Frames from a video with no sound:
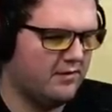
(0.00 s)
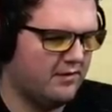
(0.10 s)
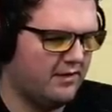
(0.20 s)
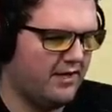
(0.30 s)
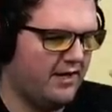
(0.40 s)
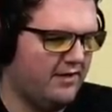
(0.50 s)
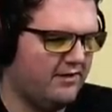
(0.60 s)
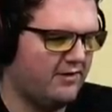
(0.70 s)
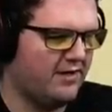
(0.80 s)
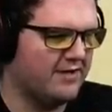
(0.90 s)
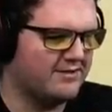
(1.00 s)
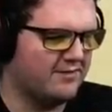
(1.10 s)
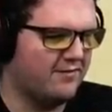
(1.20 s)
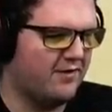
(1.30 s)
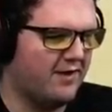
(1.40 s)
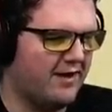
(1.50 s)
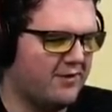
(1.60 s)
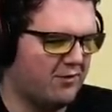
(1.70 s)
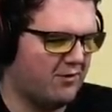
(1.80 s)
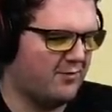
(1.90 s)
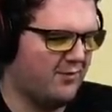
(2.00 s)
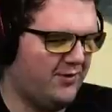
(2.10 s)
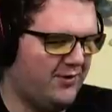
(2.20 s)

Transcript: Yeah, you guys are adorable.